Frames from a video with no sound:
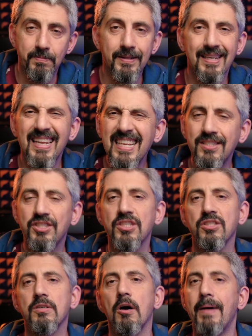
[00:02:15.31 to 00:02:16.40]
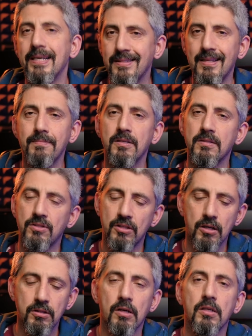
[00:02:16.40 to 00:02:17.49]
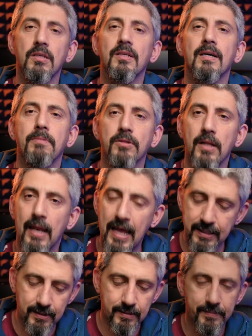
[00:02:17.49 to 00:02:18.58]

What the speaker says: But let's just go by steps and start talking about the lens.